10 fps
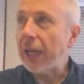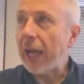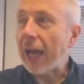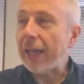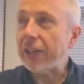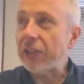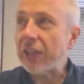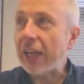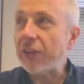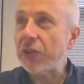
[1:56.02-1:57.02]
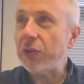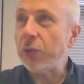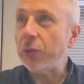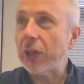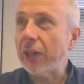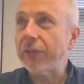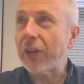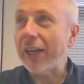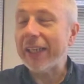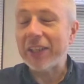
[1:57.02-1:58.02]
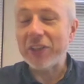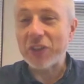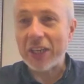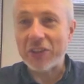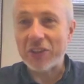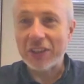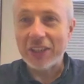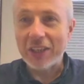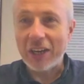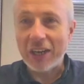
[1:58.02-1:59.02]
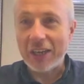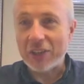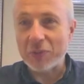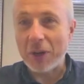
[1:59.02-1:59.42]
And as you kind of kindly said, it's my